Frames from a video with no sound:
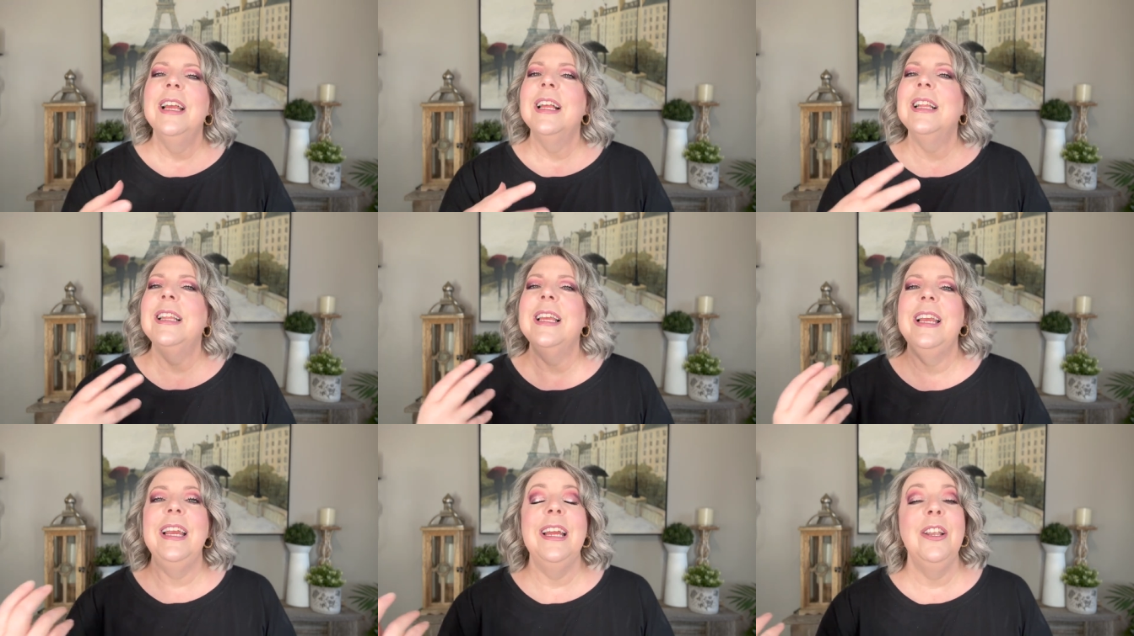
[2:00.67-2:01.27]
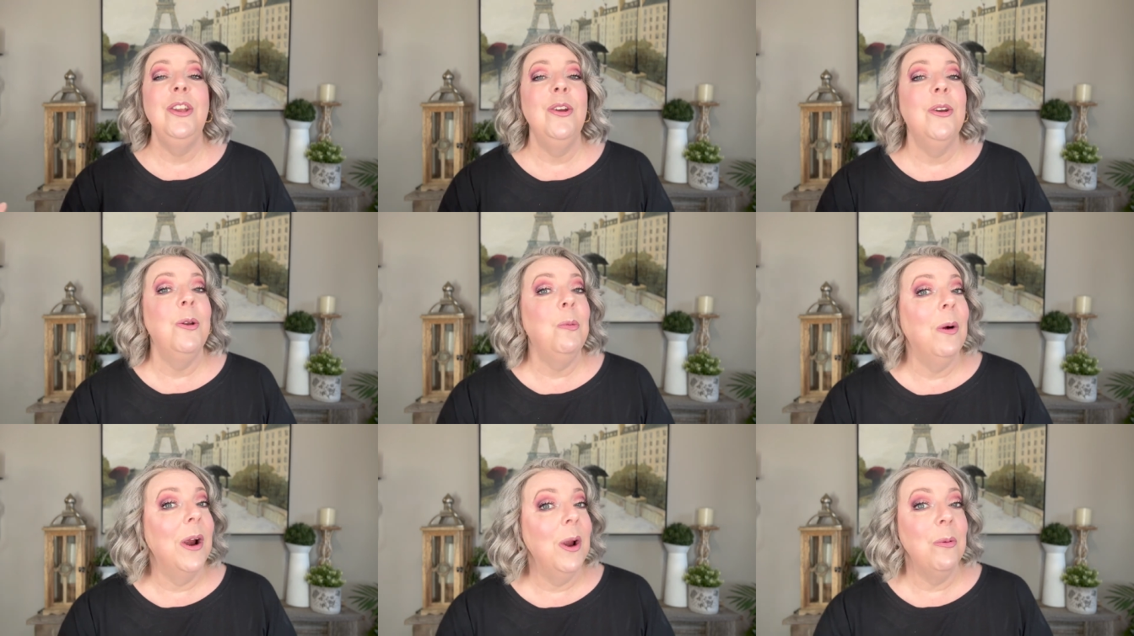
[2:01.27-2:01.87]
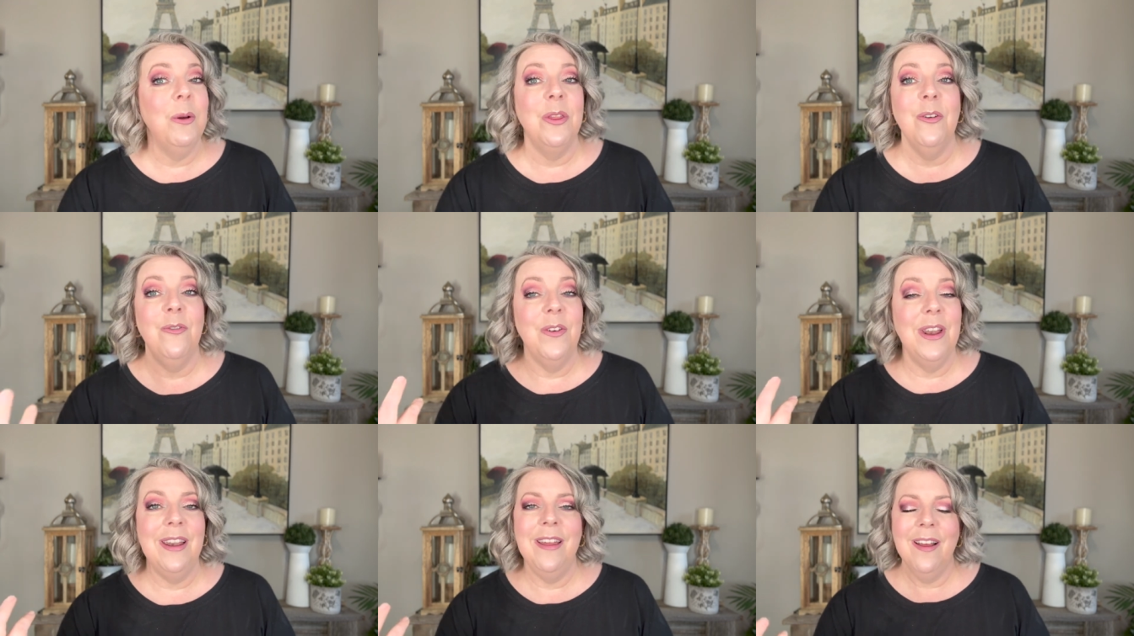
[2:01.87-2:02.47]
clean. You could wear it with a
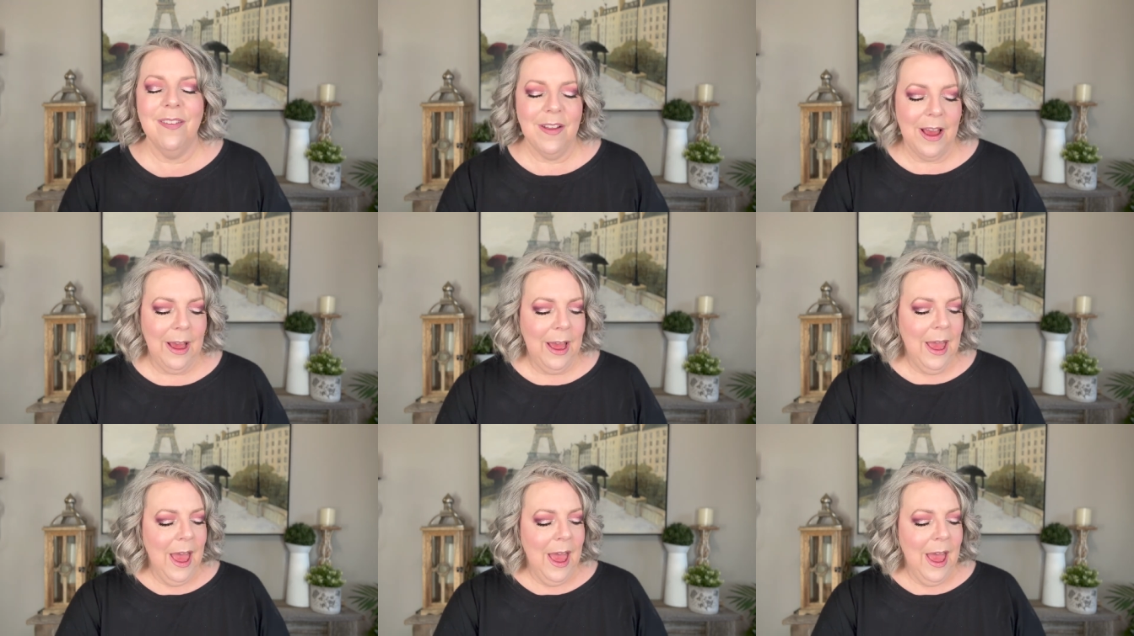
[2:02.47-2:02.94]
vanilla.